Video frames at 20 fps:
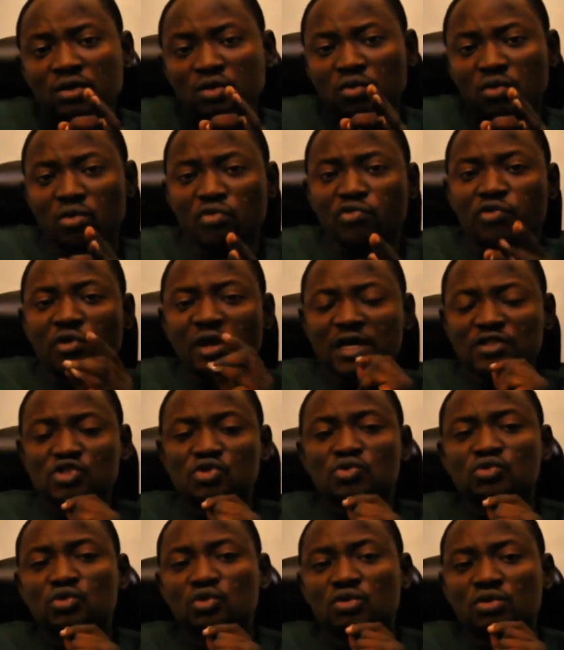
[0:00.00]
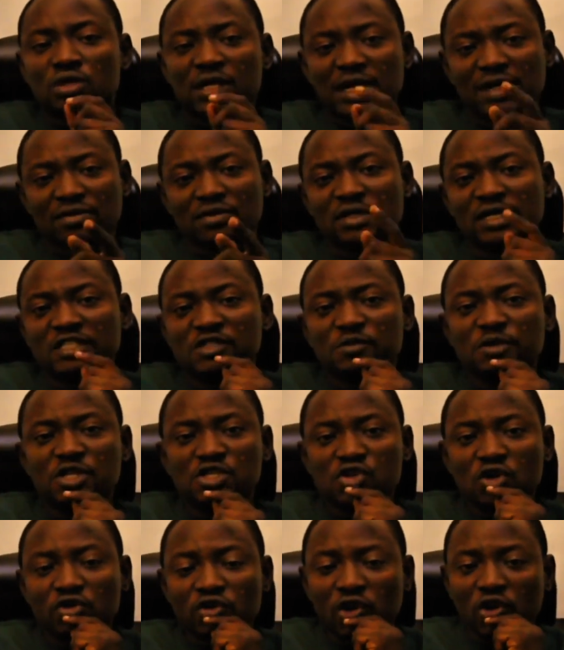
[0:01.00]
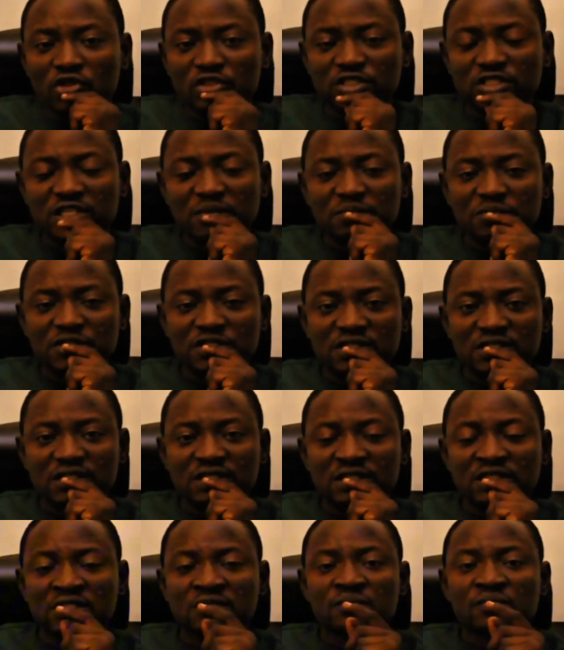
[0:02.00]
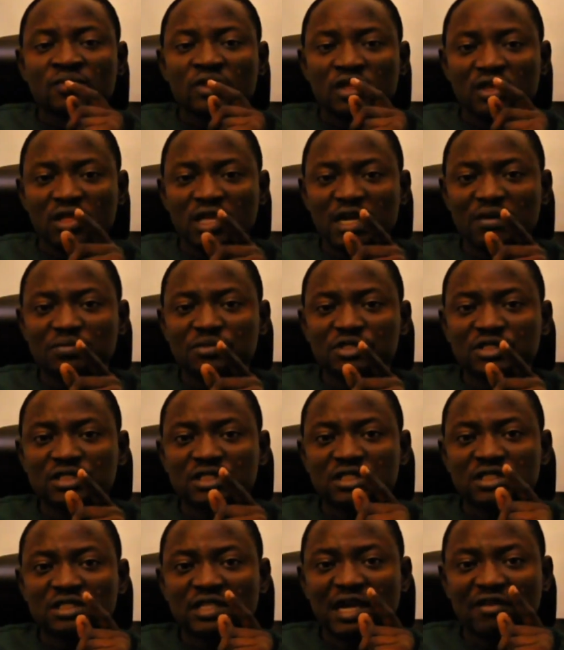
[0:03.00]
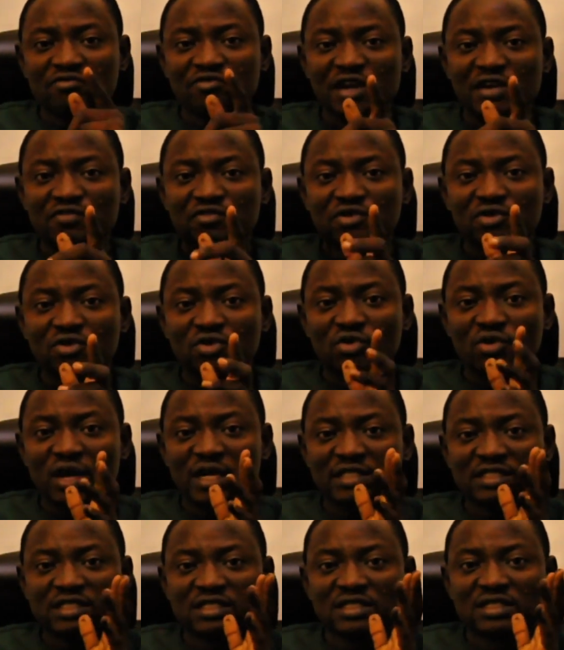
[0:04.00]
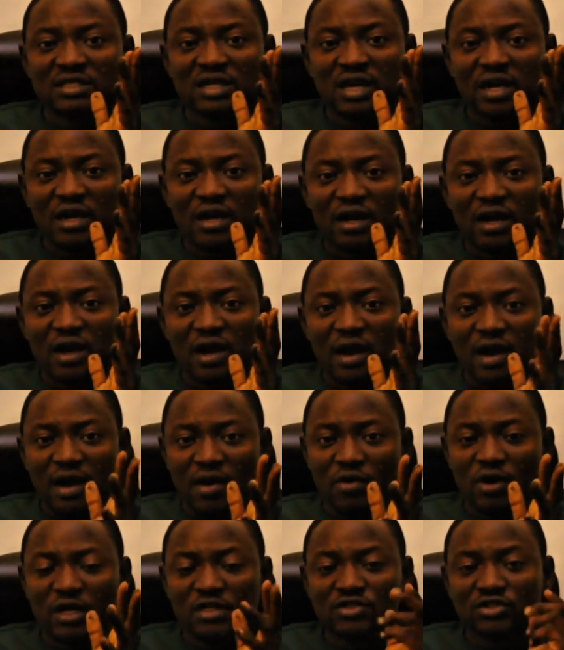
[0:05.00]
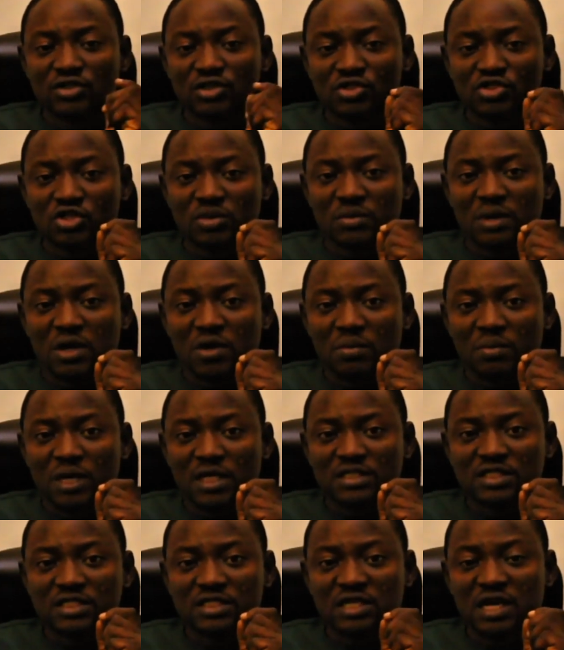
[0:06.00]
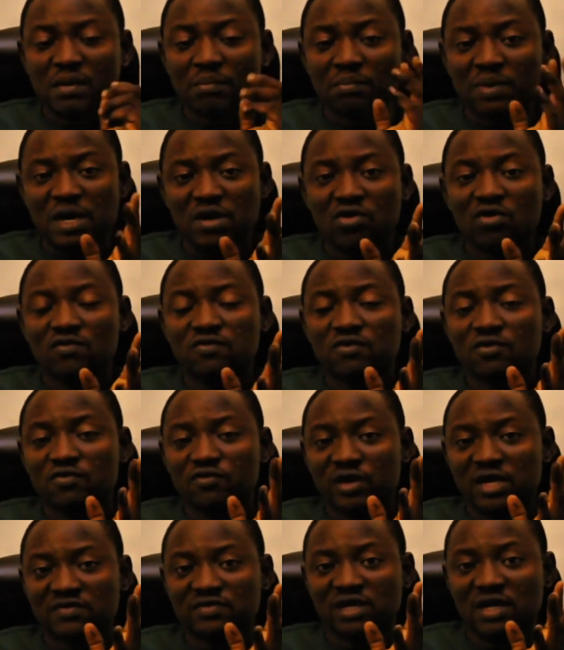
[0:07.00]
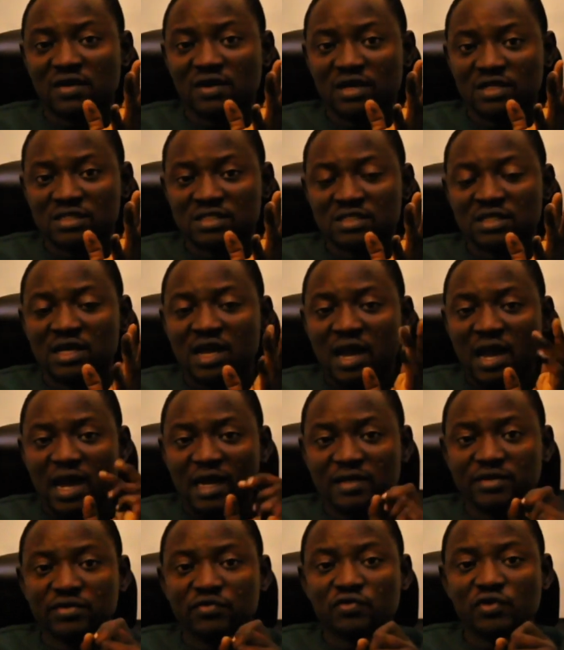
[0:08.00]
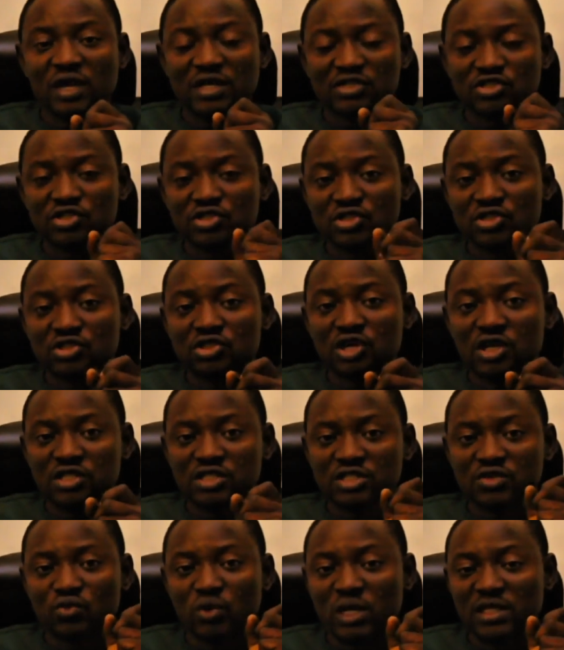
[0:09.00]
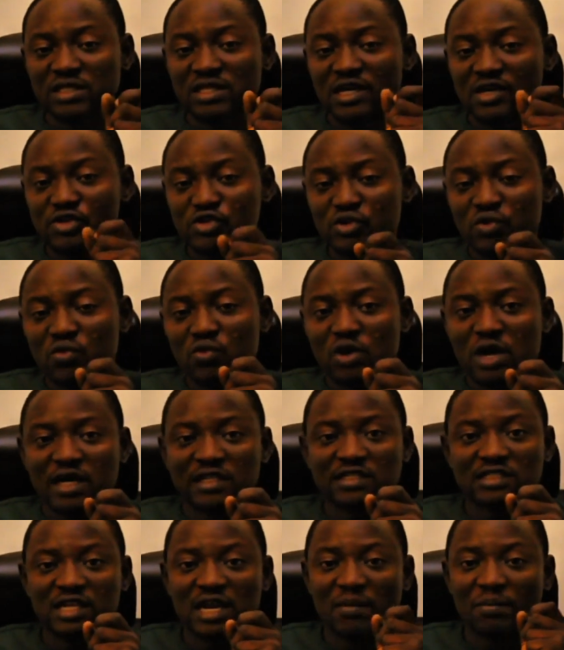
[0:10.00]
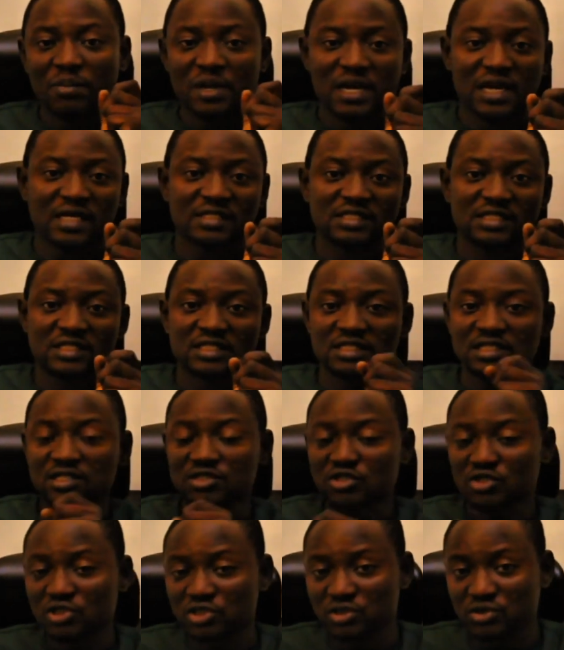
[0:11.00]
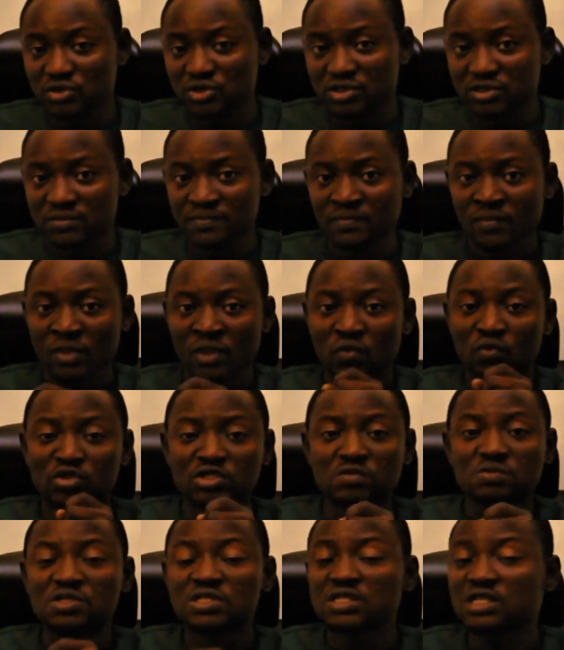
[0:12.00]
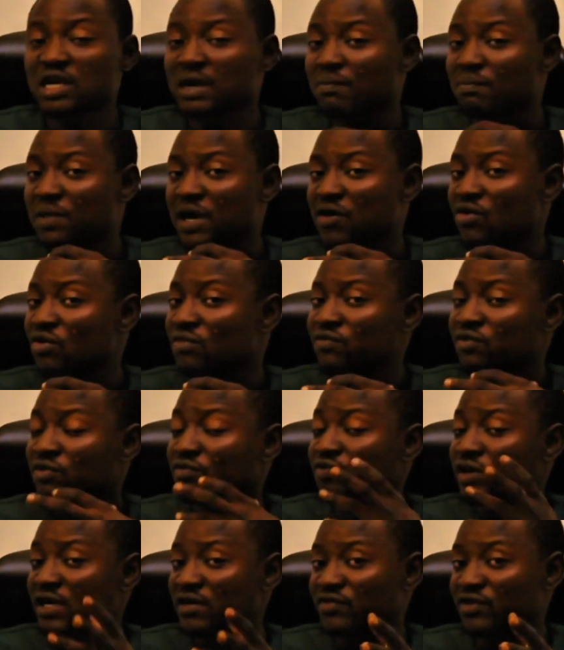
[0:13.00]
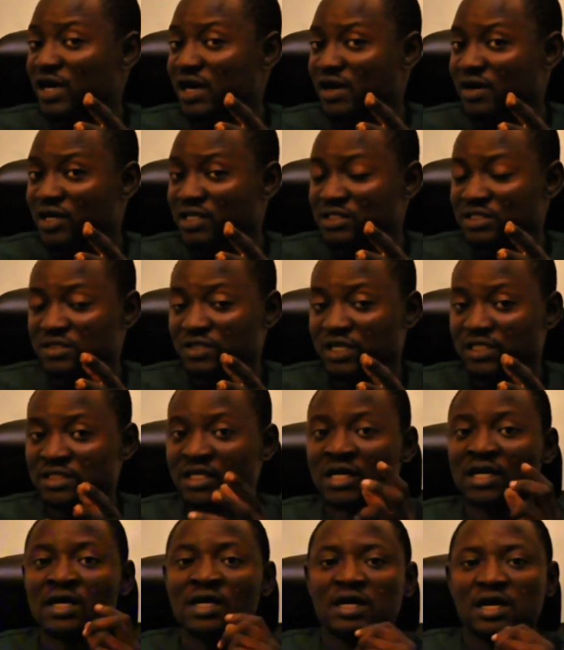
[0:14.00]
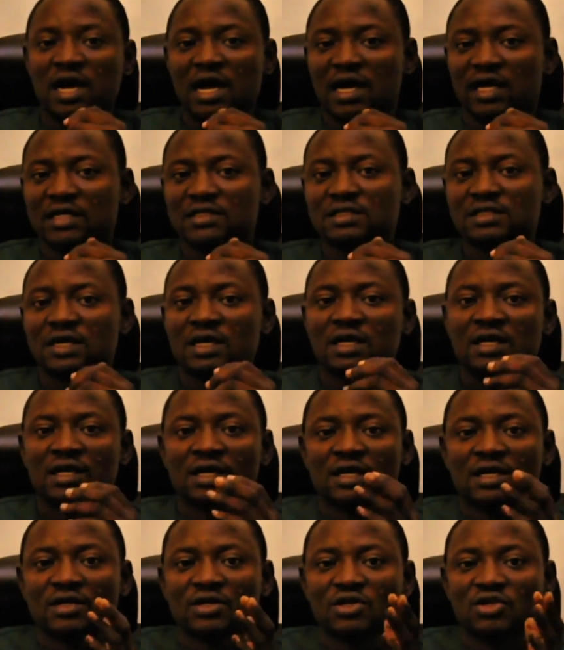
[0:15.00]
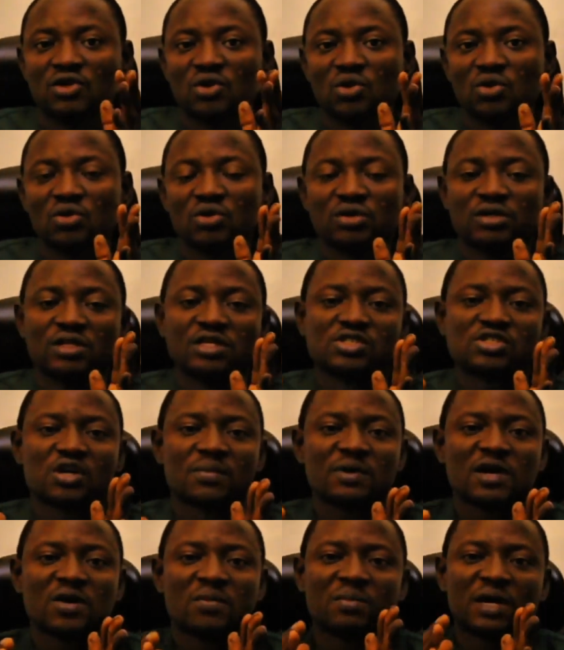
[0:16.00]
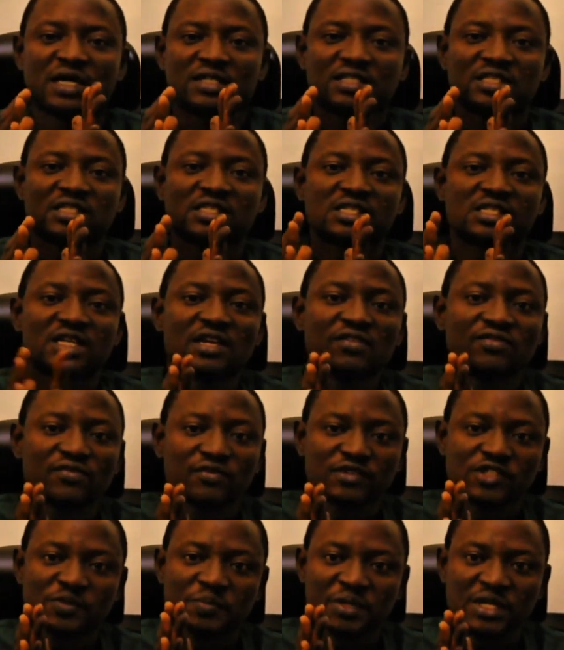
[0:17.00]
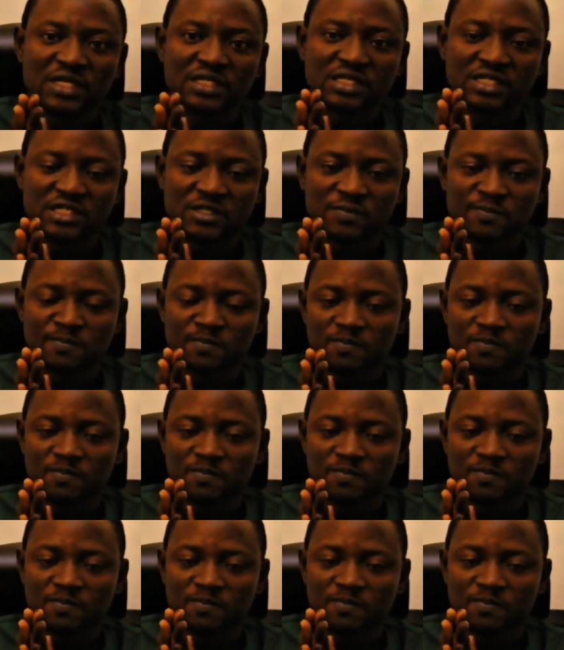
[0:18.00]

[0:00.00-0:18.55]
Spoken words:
if we are to calculate based on 100%, that means that 5 kilowatt hour lithium-ion battery can back up for 5 hours. And if you are to deduct the 1,000 watt appliances that you're using, which means it can back up for 5 hours, right? And lithium-ion battery save space.